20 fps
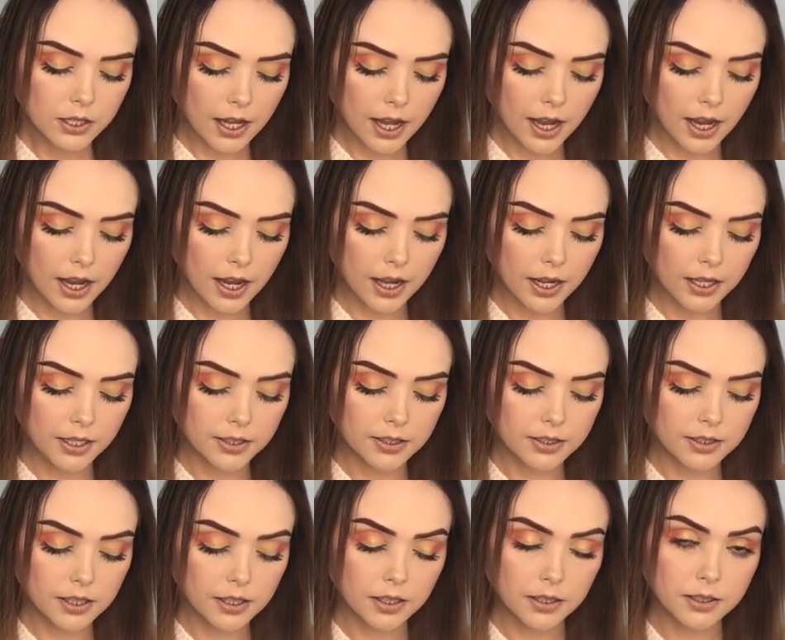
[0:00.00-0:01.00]

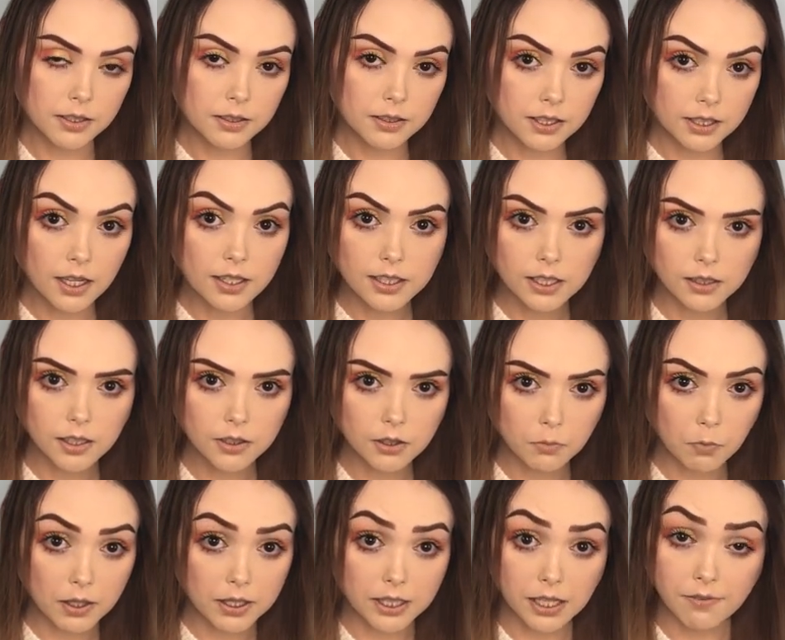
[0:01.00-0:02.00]
And the Ciate
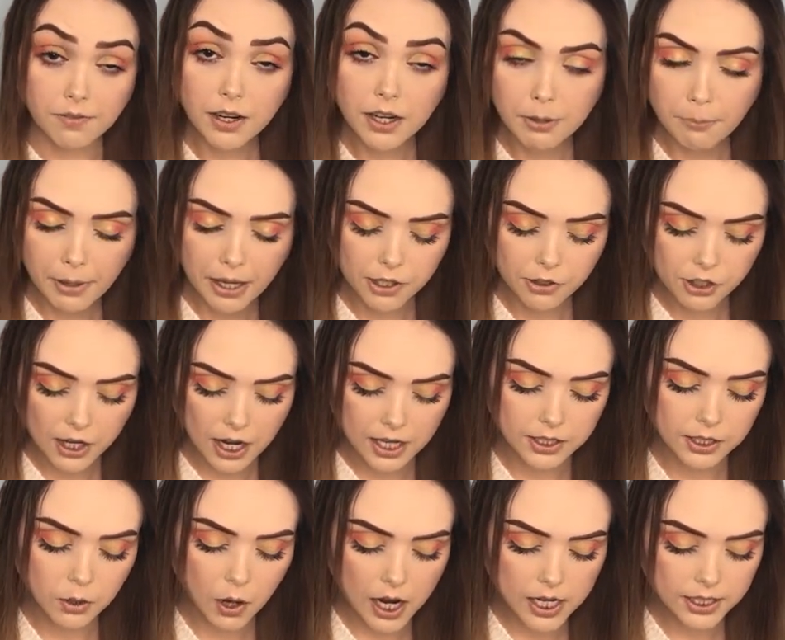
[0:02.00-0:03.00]
London one's a very pink
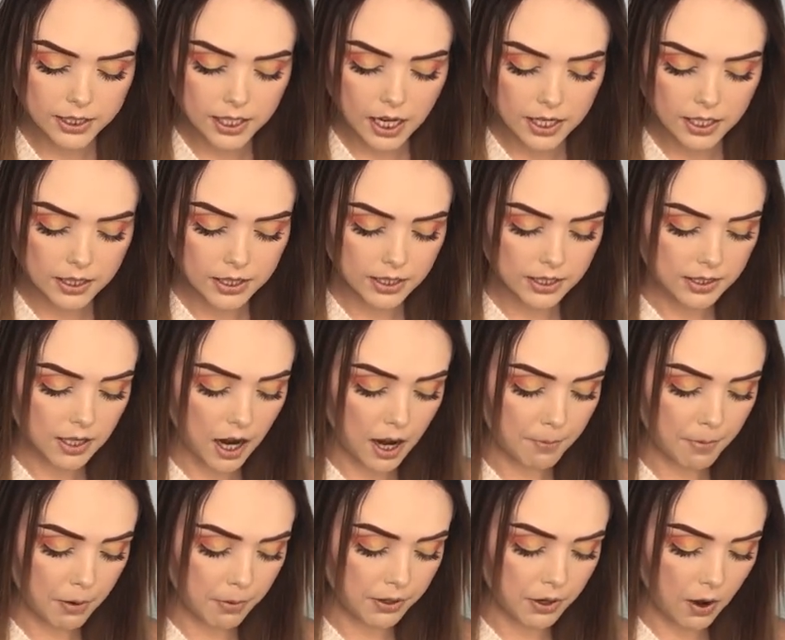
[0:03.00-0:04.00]
shade. So I decided this
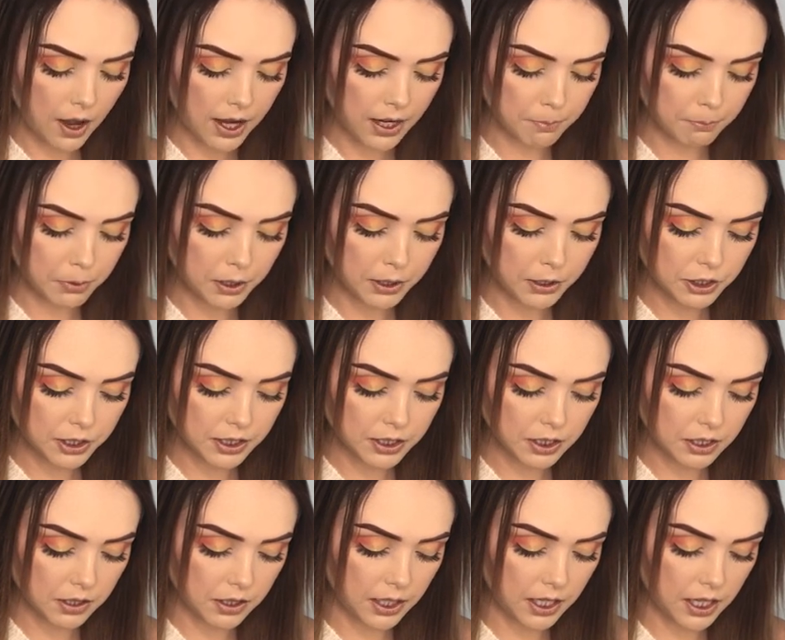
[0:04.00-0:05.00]
time I would go ahead and
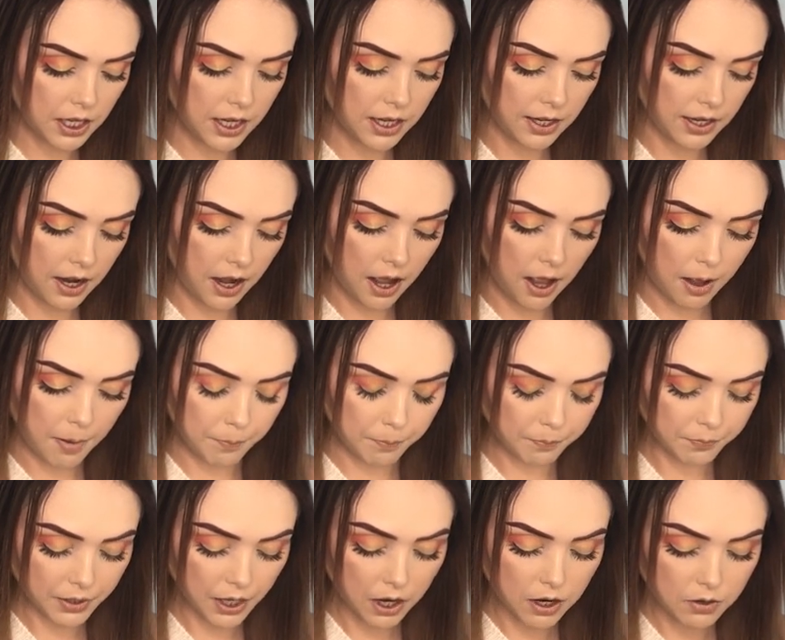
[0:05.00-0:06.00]
purchase the
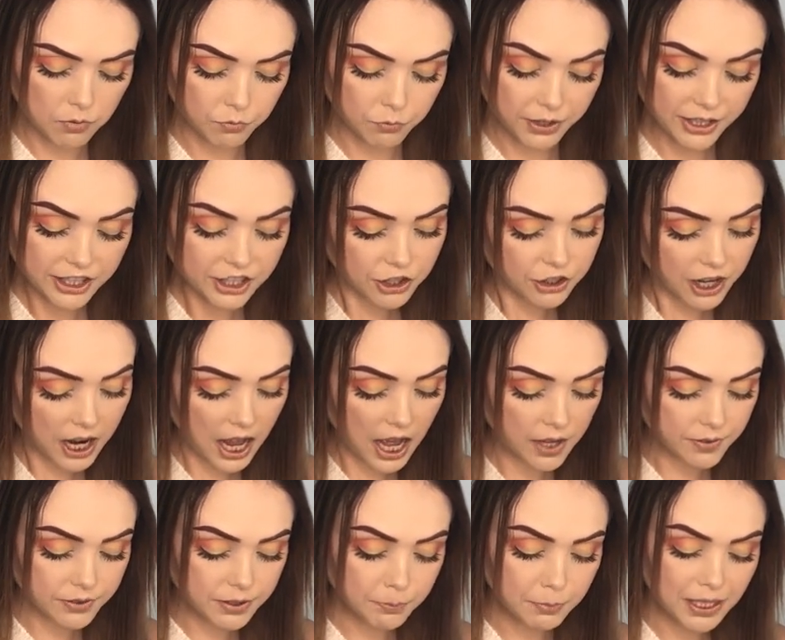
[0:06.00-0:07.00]
um,
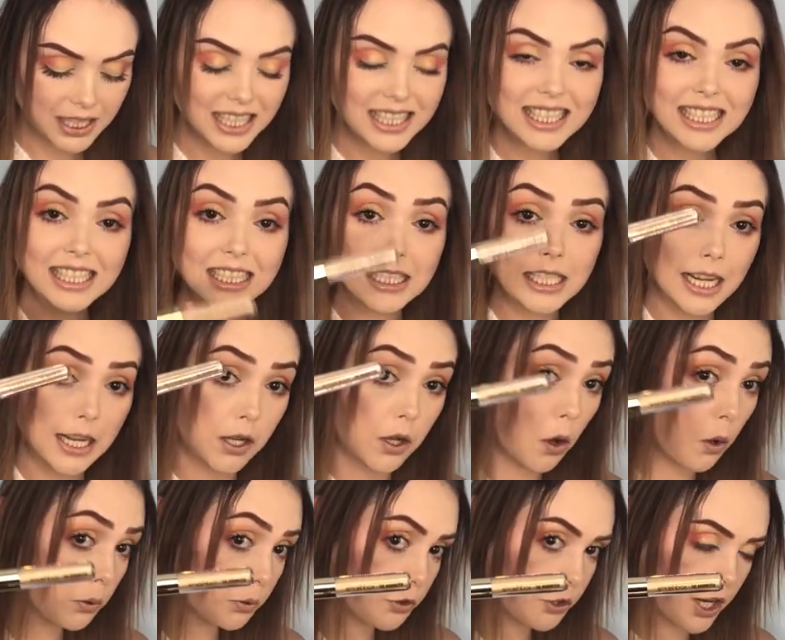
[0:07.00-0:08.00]
Richcraft because it is a
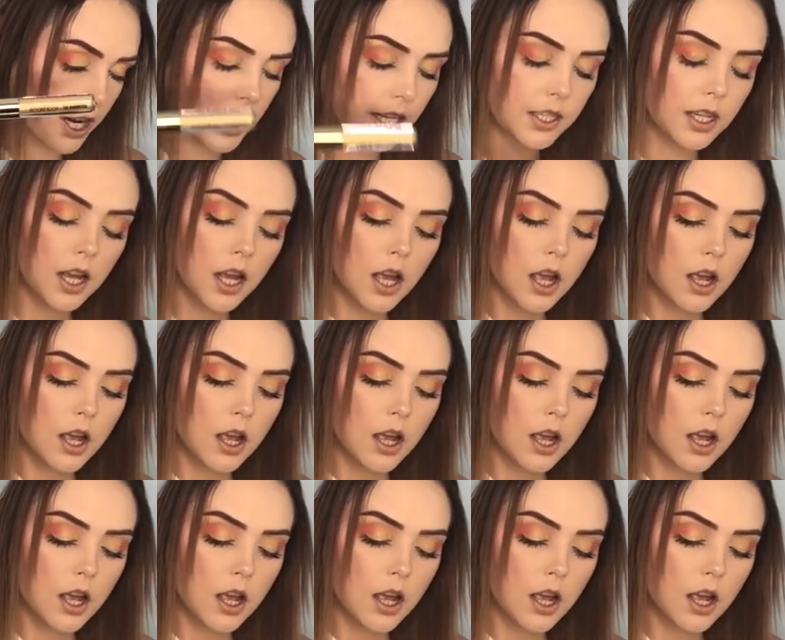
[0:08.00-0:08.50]
gold shade.